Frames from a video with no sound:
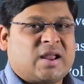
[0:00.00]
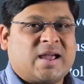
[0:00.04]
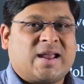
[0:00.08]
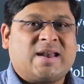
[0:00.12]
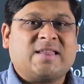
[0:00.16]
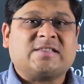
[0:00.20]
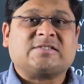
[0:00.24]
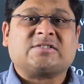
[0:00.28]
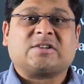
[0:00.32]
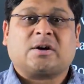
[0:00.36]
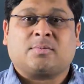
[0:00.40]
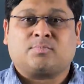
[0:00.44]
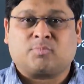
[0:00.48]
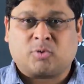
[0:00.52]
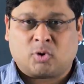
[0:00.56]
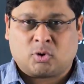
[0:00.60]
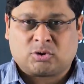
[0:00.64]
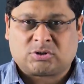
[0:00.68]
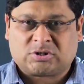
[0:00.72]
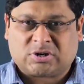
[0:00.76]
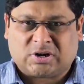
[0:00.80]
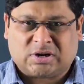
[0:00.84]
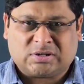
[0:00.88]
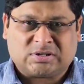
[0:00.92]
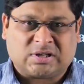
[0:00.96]
realist
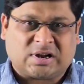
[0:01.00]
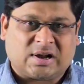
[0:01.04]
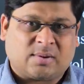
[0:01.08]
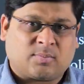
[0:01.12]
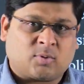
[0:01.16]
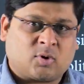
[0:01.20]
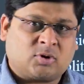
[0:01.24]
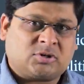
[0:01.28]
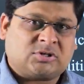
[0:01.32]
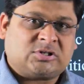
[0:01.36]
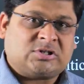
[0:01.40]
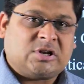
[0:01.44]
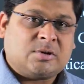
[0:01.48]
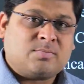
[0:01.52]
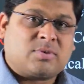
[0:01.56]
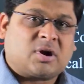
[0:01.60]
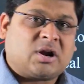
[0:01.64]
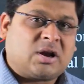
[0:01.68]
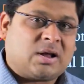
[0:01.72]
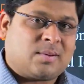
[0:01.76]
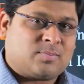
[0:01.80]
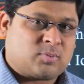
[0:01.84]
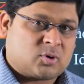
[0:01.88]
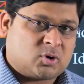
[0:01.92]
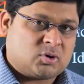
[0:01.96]
approach, other approach is
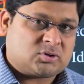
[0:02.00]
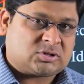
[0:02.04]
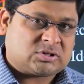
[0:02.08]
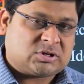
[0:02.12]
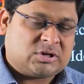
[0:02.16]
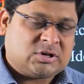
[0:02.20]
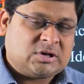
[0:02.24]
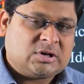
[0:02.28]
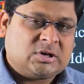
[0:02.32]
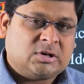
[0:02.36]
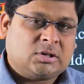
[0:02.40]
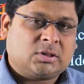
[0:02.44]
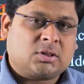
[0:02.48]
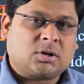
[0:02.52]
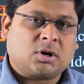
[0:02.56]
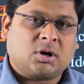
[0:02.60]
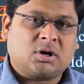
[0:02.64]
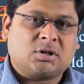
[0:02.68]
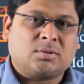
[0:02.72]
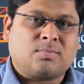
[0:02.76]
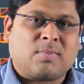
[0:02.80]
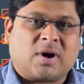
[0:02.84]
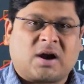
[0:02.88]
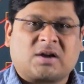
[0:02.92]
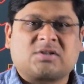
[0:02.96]
liberal approach, third
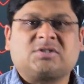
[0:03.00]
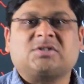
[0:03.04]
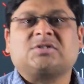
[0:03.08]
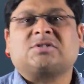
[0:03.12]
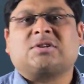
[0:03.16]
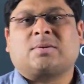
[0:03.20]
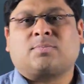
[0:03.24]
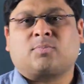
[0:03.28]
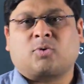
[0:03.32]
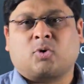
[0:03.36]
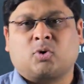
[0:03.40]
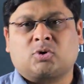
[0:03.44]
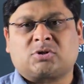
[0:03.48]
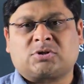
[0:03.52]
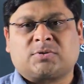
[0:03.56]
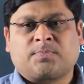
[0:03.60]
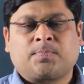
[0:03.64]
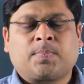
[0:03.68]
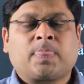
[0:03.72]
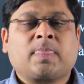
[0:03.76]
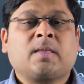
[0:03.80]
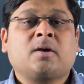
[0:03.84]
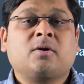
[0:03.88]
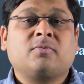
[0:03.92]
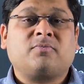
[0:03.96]
is the Marxist approach,
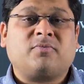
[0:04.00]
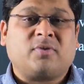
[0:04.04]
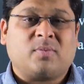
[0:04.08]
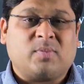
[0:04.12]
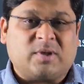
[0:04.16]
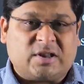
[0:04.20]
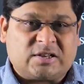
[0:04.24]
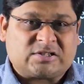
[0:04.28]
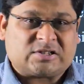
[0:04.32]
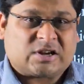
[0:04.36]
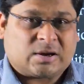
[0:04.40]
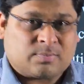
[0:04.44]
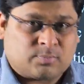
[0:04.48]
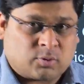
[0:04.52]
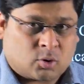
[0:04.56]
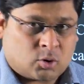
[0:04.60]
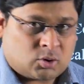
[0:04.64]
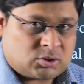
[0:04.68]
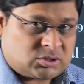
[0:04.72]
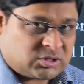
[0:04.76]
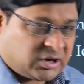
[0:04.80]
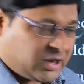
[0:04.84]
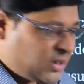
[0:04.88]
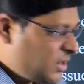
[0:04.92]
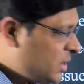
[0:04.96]
feminist
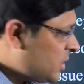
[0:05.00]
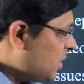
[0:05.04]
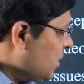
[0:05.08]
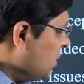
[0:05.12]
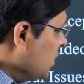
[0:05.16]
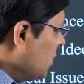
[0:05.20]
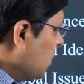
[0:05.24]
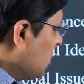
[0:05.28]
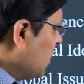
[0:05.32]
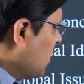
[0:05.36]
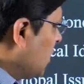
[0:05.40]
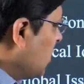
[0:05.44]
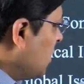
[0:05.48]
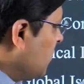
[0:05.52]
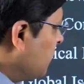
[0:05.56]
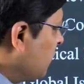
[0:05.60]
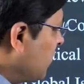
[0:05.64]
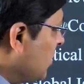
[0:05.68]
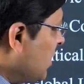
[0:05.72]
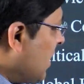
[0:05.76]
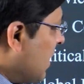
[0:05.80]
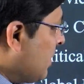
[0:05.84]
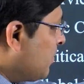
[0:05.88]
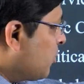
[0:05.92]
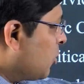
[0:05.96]
approach, right? There are
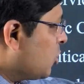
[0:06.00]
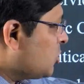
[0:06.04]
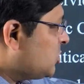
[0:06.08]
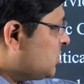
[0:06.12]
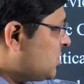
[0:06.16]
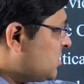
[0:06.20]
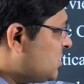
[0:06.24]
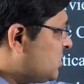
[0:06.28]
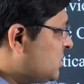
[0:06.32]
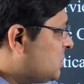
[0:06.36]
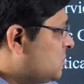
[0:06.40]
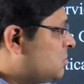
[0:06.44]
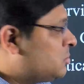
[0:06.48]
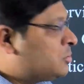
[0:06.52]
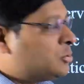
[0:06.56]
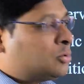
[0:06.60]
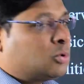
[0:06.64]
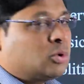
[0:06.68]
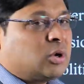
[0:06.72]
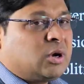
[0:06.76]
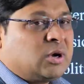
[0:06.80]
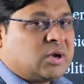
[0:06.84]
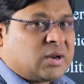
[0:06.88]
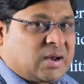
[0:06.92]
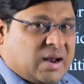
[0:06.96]
different approaches
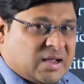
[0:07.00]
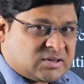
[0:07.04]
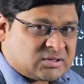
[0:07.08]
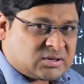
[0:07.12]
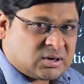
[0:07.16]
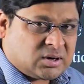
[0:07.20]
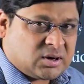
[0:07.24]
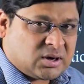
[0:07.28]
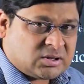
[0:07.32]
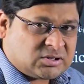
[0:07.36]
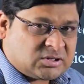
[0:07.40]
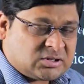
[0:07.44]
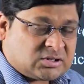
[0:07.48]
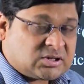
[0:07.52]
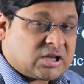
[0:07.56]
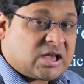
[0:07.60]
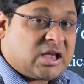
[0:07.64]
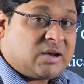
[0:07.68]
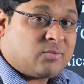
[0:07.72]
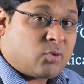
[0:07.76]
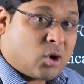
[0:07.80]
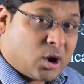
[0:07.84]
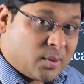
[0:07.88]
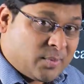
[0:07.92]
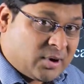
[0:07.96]
to international relations,
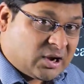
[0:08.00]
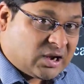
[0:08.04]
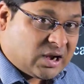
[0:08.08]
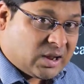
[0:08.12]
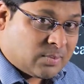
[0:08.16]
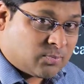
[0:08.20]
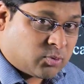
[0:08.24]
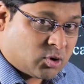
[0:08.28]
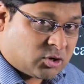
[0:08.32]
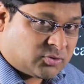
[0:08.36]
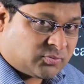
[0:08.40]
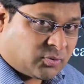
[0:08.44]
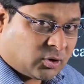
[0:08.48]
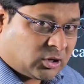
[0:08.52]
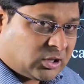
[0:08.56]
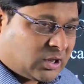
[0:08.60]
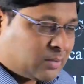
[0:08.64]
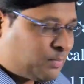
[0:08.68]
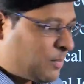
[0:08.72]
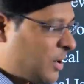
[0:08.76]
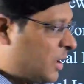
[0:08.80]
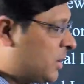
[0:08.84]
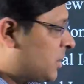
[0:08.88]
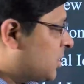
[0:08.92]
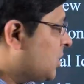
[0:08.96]
environmental approach for
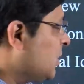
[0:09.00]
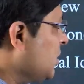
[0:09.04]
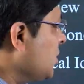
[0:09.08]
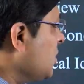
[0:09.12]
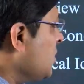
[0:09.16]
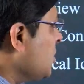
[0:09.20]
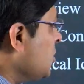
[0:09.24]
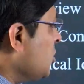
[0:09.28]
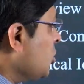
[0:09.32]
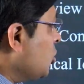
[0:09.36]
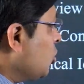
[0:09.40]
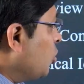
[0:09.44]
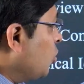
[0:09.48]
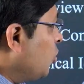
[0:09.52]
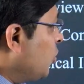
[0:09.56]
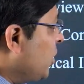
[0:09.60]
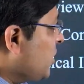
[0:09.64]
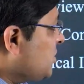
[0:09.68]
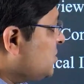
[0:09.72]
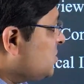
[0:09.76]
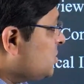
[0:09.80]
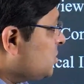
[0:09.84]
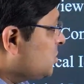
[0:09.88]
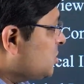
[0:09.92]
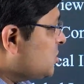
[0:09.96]
that matter,
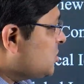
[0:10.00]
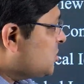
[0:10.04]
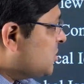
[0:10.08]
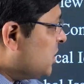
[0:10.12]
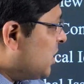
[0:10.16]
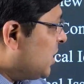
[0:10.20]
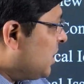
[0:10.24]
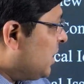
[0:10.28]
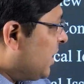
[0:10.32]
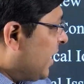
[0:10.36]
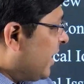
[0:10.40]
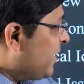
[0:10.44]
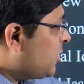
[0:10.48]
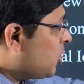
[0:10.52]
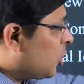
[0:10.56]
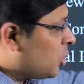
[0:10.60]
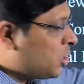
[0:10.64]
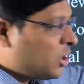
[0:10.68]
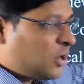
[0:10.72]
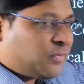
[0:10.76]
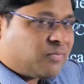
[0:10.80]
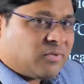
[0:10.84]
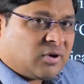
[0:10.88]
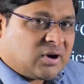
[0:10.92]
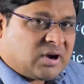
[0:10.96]
which shed light
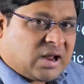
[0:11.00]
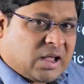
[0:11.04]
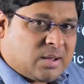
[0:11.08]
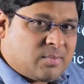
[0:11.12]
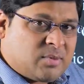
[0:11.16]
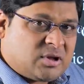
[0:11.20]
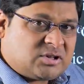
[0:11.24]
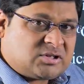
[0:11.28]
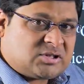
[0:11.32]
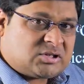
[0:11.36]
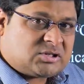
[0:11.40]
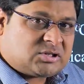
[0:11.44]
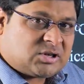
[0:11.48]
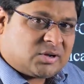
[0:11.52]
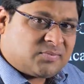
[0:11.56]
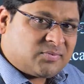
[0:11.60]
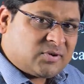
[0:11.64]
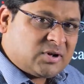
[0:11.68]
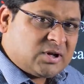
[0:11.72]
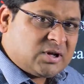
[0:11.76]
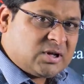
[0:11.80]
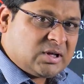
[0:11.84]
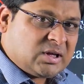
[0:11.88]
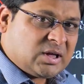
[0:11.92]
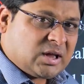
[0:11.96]
on different dimensions of
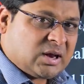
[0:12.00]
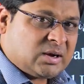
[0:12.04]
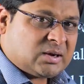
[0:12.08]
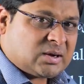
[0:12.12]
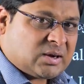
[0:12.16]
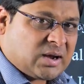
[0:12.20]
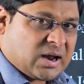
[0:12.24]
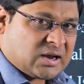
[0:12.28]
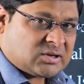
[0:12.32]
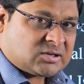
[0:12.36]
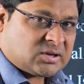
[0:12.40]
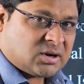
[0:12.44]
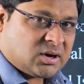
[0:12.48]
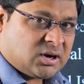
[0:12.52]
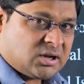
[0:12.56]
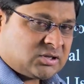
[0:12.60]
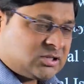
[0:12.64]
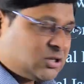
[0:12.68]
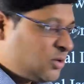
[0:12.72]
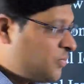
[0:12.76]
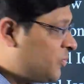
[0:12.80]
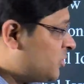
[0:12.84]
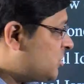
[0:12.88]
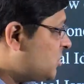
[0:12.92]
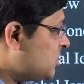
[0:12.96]
international
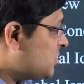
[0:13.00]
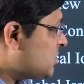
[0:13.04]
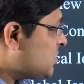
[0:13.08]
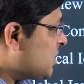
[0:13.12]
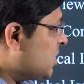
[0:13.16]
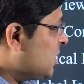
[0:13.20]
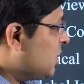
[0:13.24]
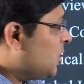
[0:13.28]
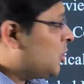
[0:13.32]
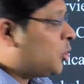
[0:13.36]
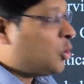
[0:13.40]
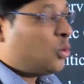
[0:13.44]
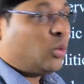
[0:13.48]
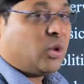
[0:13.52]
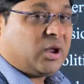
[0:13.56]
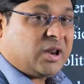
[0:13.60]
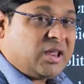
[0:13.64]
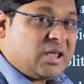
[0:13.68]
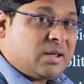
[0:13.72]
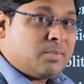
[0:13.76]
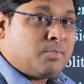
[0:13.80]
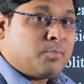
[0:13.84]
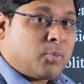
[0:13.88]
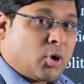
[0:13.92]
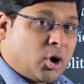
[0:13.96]
relations, which is
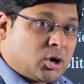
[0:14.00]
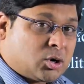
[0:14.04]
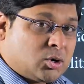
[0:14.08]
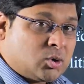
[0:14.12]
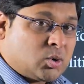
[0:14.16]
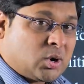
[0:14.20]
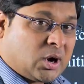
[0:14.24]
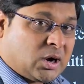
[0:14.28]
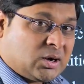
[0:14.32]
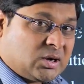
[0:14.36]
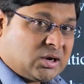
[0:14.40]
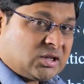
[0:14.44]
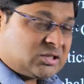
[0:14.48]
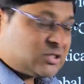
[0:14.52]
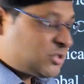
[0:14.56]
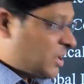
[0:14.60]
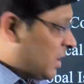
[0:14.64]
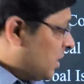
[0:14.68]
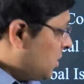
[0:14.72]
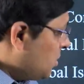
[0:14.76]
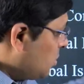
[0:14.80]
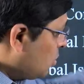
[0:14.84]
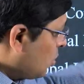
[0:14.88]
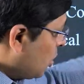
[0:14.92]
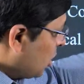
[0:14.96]
very important to
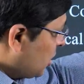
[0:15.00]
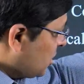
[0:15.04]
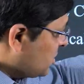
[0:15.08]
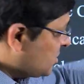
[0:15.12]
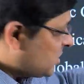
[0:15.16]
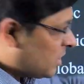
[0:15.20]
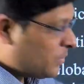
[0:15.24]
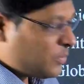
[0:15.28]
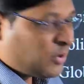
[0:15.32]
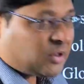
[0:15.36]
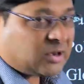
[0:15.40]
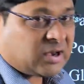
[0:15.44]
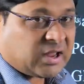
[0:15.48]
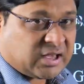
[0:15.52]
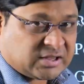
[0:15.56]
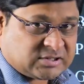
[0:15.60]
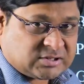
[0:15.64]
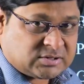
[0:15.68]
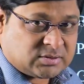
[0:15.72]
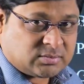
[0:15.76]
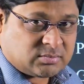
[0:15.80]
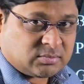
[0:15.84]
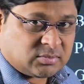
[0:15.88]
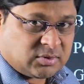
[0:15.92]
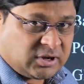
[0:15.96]
understand what is coming
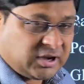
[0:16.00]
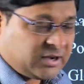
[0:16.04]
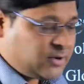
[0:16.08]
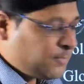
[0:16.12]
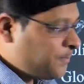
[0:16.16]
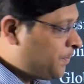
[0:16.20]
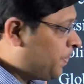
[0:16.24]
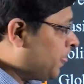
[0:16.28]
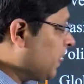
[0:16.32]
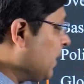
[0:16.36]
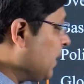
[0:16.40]
next, right?